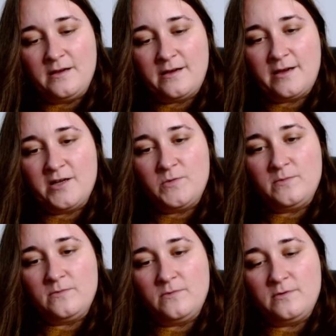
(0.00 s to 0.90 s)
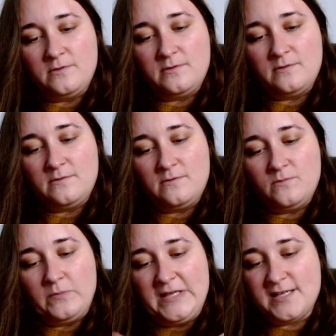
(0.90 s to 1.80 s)

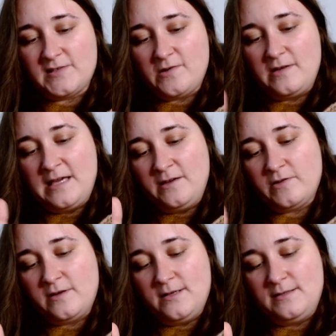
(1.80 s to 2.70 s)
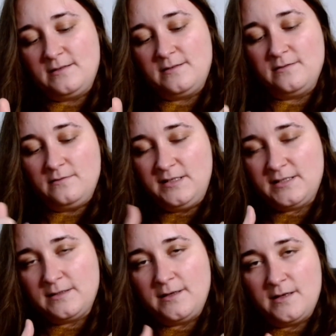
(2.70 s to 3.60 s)
But yeah, so increased, knit
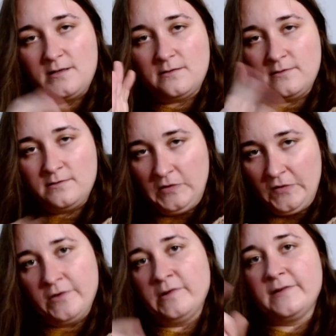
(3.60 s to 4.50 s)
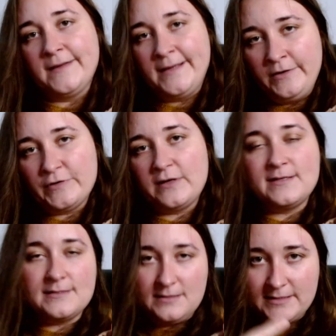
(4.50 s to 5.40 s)
to the end, turned,
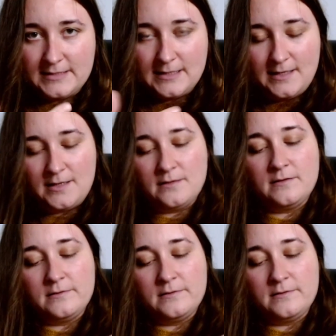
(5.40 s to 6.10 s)
increased, knit to the end,